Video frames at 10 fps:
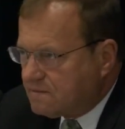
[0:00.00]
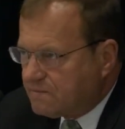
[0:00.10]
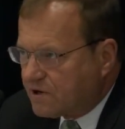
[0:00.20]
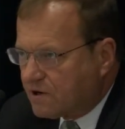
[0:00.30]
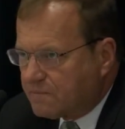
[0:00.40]

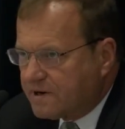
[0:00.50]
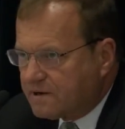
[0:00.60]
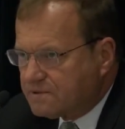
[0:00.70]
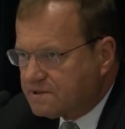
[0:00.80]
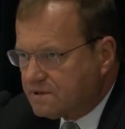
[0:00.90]
being on a
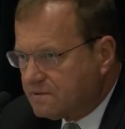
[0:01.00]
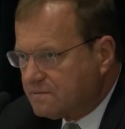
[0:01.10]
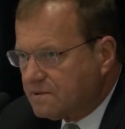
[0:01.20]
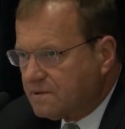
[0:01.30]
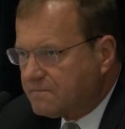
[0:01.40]
panel with General
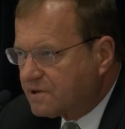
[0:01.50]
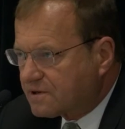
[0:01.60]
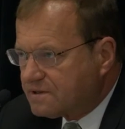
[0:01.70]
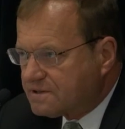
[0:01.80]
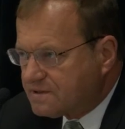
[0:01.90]

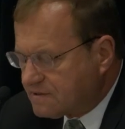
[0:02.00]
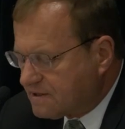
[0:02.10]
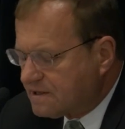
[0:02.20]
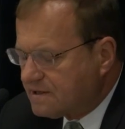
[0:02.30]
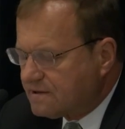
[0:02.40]
Perkins
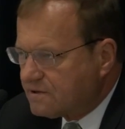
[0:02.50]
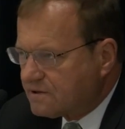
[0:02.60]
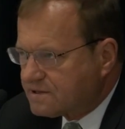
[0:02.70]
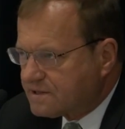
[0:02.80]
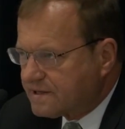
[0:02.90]

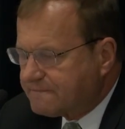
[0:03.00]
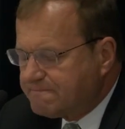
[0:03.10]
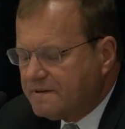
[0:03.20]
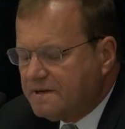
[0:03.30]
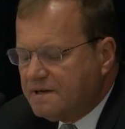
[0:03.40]
earlier today.
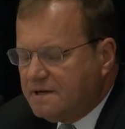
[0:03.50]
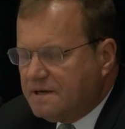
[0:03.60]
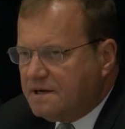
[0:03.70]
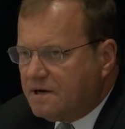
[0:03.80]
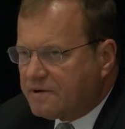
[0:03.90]

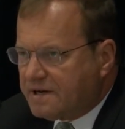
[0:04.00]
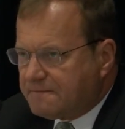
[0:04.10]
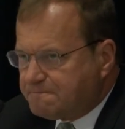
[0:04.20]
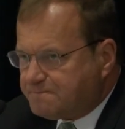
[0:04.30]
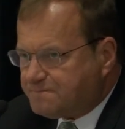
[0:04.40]
Okay,
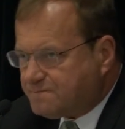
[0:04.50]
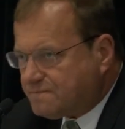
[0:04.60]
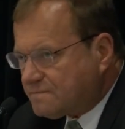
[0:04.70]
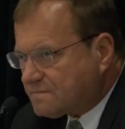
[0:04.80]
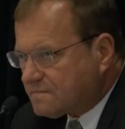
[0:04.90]

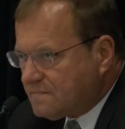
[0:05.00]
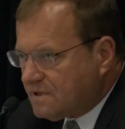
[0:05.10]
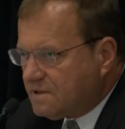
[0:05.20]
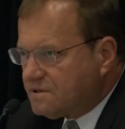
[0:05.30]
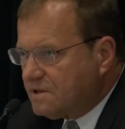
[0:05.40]

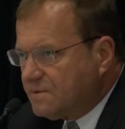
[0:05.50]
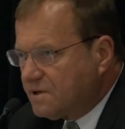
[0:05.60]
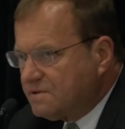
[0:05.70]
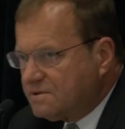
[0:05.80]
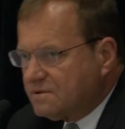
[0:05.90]
so let me
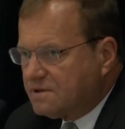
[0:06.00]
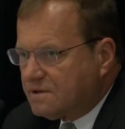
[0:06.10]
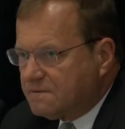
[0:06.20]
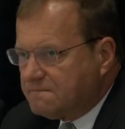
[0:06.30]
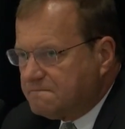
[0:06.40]
go into a little